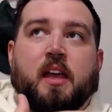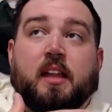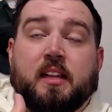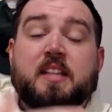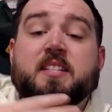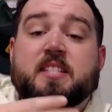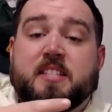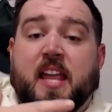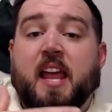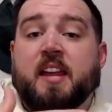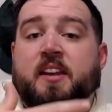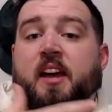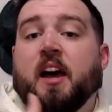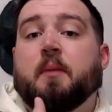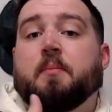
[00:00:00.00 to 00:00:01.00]
at least
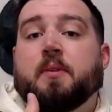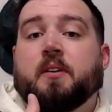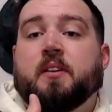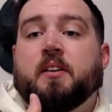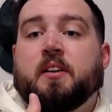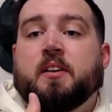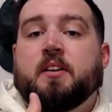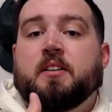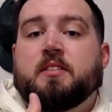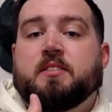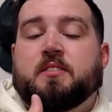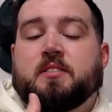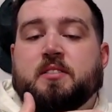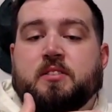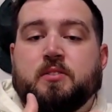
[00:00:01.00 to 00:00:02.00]
stand up
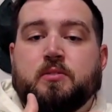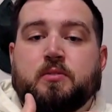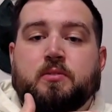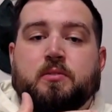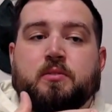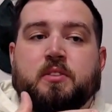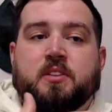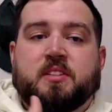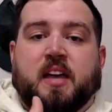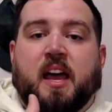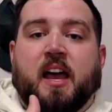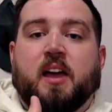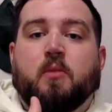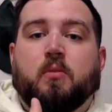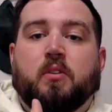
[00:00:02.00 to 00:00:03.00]
to this
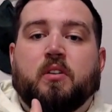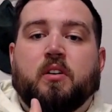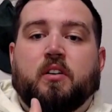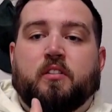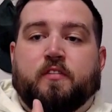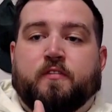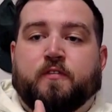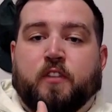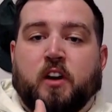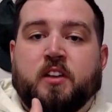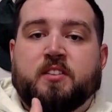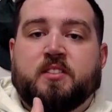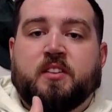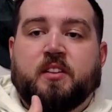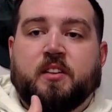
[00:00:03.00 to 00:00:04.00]
Iowa
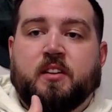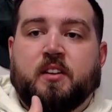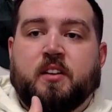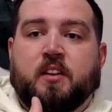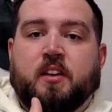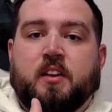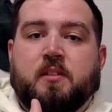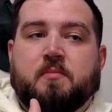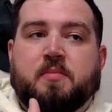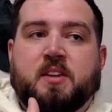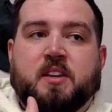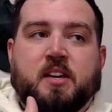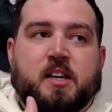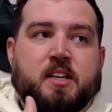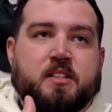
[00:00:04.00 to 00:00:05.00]
front
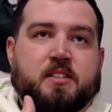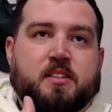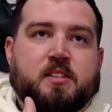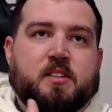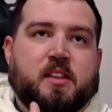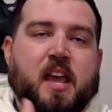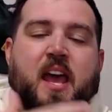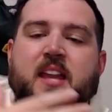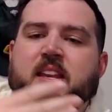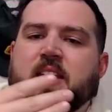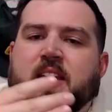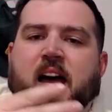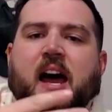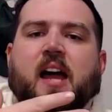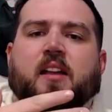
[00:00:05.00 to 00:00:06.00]
because they
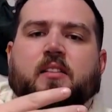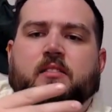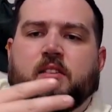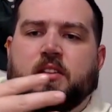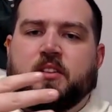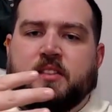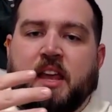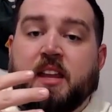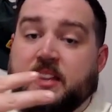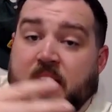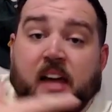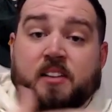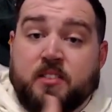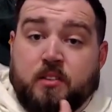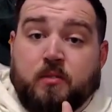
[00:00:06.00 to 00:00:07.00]
hadn't
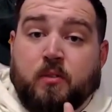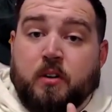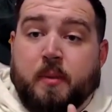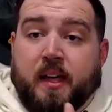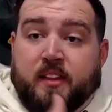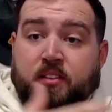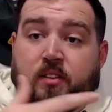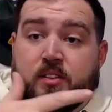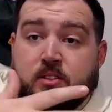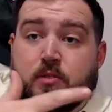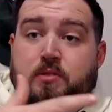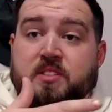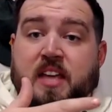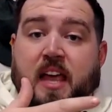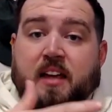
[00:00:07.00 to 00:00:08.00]
gotten to the quarterback. They only
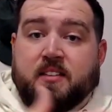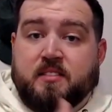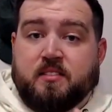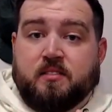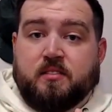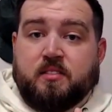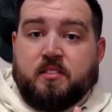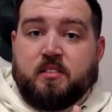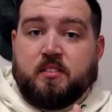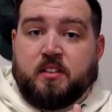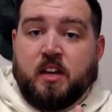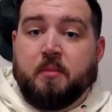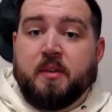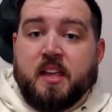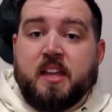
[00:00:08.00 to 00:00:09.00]
2 sacks
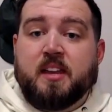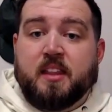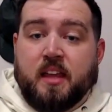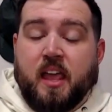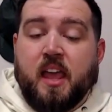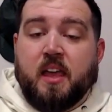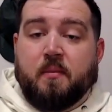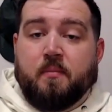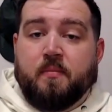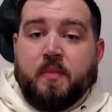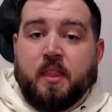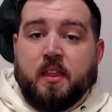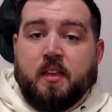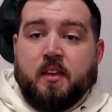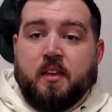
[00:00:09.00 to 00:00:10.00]
coming into the game.
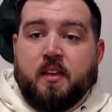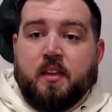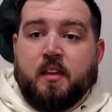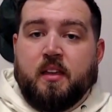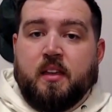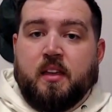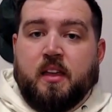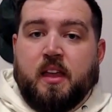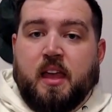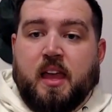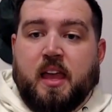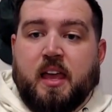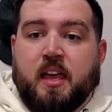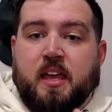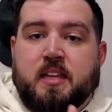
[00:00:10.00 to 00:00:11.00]

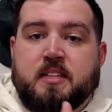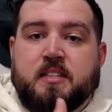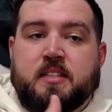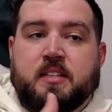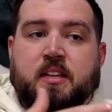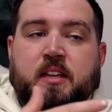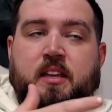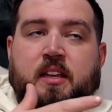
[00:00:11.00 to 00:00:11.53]
And